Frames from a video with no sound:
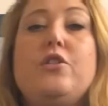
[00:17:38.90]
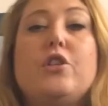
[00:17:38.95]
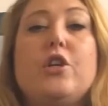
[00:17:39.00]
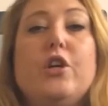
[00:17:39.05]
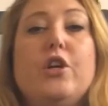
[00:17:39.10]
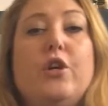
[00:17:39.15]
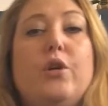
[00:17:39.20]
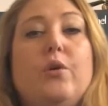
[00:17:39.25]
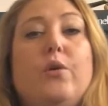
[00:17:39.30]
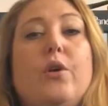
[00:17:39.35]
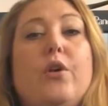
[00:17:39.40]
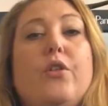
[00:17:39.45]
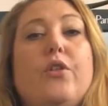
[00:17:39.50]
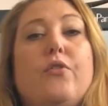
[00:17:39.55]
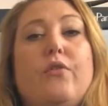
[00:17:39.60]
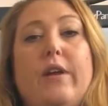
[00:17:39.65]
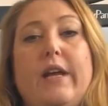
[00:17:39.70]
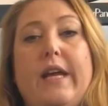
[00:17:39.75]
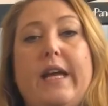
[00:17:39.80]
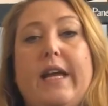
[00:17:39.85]

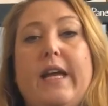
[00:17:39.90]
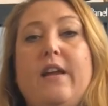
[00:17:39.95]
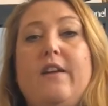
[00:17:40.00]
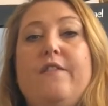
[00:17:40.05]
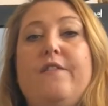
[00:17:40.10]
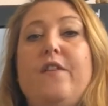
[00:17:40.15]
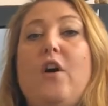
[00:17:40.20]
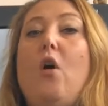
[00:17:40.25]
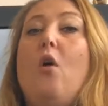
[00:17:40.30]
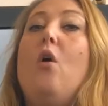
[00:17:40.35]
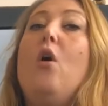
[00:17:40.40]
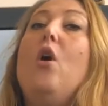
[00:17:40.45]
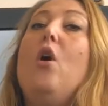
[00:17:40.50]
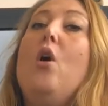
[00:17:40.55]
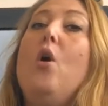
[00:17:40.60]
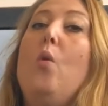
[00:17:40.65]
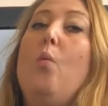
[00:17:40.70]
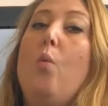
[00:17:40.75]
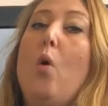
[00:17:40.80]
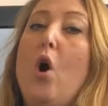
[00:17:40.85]
2, 3, 4. 1,
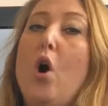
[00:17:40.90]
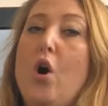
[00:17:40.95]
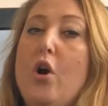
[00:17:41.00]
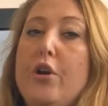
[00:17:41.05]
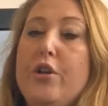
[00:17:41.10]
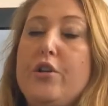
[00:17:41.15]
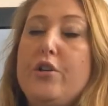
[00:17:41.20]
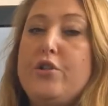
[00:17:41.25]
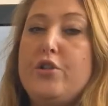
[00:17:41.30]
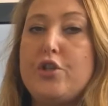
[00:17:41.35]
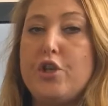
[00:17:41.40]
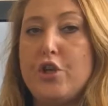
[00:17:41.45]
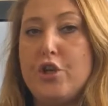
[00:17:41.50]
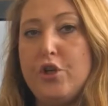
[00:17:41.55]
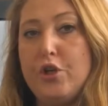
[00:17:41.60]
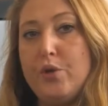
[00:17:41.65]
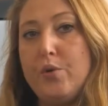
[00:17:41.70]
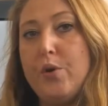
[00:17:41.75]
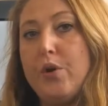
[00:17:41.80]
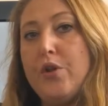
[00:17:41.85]
2,
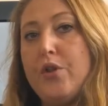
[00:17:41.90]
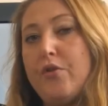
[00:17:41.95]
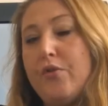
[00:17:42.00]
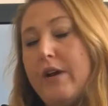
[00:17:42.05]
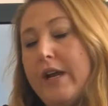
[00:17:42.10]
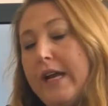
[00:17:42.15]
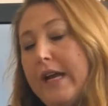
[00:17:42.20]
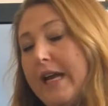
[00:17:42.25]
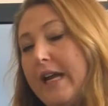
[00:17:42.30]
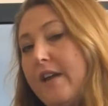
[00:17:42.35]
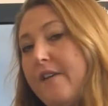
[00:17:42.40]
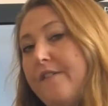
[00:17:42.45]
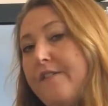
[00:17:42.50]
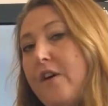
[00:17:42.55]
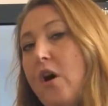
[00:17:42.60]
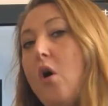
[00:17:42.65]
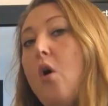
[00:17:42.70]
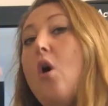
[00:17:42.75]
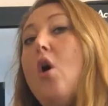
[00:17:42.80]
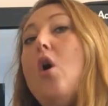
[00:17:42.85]
3,
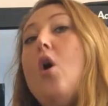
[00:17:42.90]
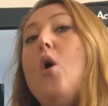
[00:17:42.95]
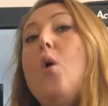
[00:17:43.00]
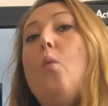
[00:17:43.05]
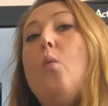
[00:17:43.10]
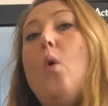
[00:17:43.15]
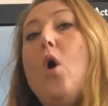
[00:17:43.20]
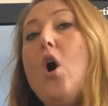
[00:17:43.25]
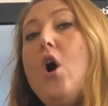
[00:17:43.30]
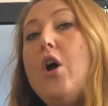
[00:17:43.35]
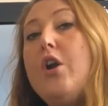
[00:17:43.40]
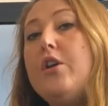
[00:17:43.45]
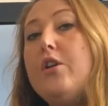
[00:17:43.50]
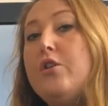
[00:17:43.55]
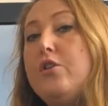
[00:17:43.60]
4. 1,